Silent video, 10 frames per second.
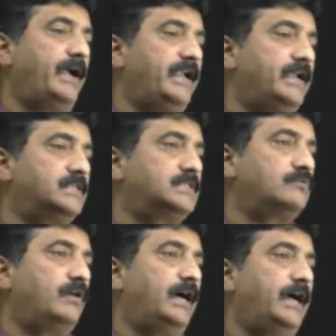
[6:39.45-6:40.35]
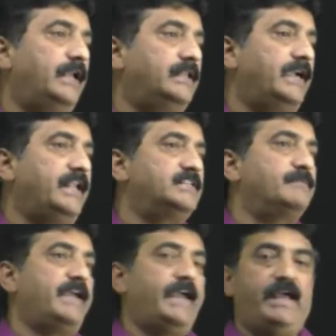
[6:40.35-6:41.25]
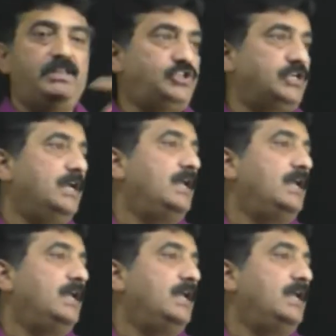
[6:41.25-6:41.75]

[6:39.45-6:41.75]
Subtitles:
minus 1, that is my H,